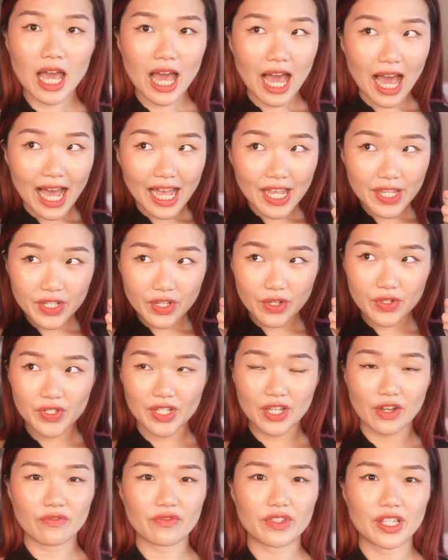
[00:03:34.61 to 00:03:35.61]
Ask
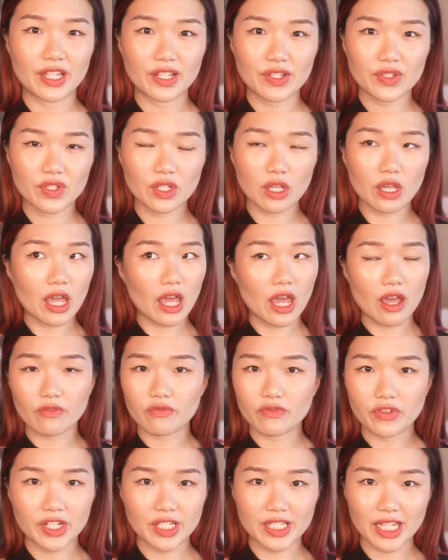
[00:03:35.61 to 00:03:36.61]
yourself this
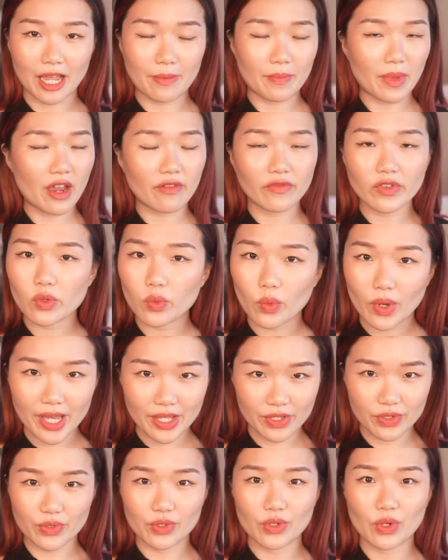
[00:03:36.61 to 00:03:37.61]
every time, everywhere
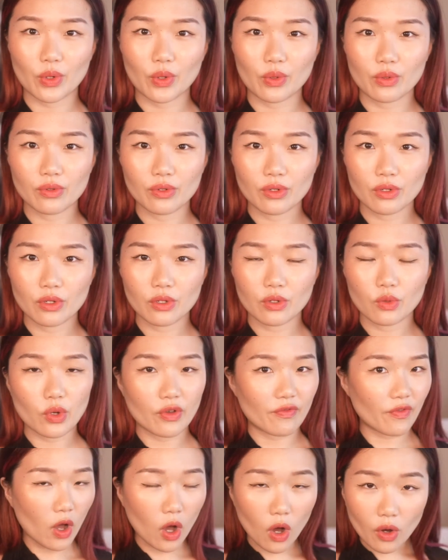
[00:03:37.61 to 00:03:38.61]
you go,
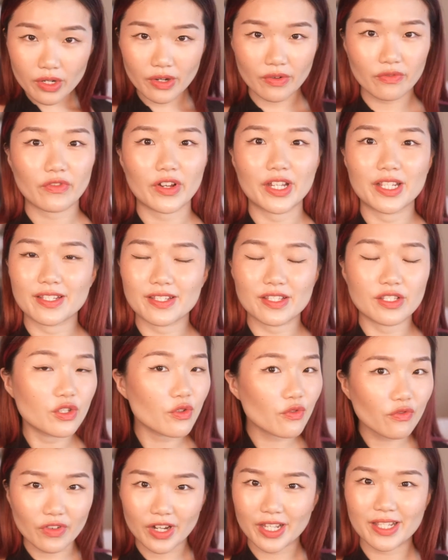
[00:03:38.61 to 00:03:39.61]
with all the friends, new
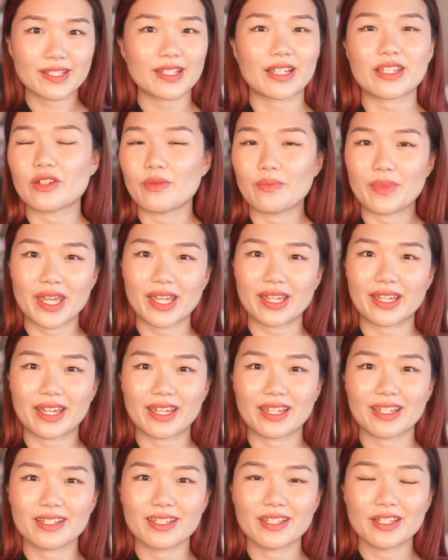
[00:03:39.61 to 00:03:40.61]
friends that you're
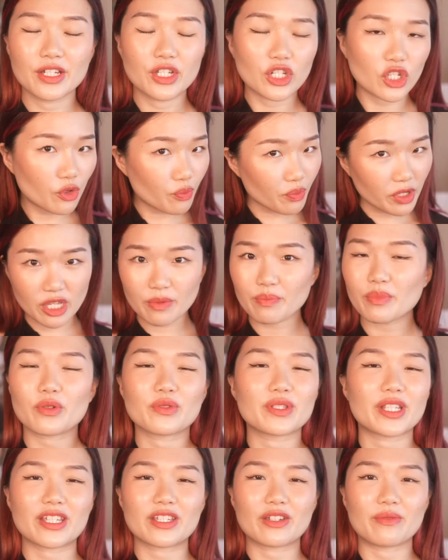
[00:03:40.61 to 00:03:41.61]
making, new people
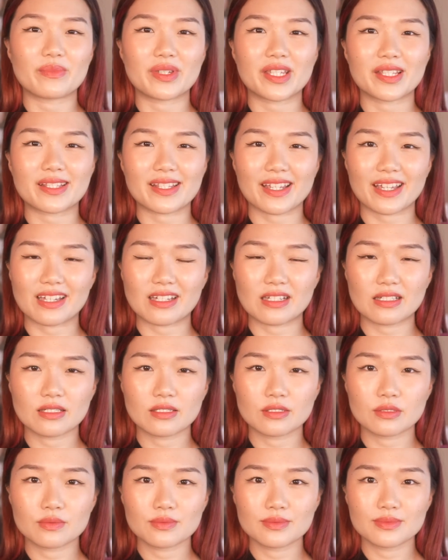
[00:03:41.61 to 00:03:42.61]
that you're meeting.
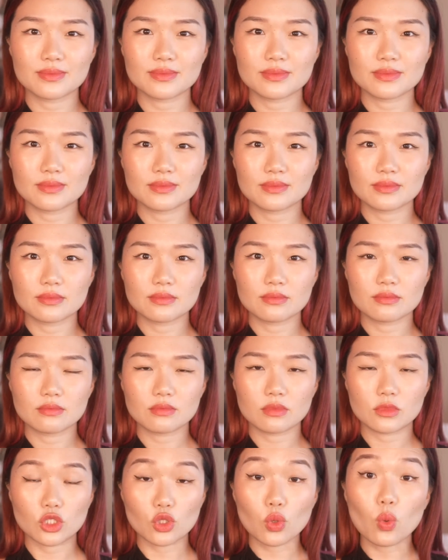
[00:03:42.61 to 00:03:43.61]

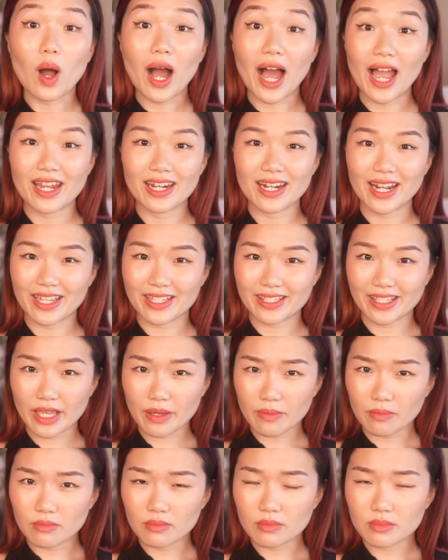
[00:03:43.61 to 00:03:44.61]
Do I like
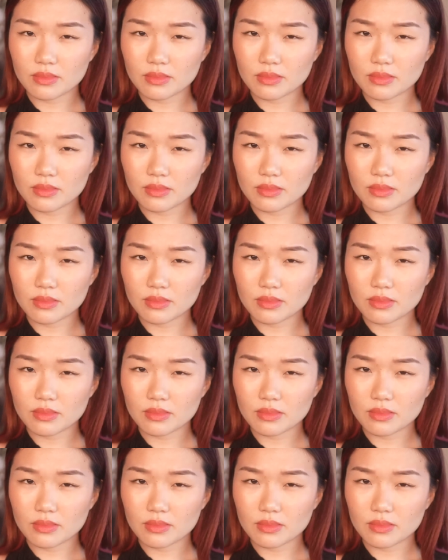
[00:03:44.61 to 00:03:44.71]
them?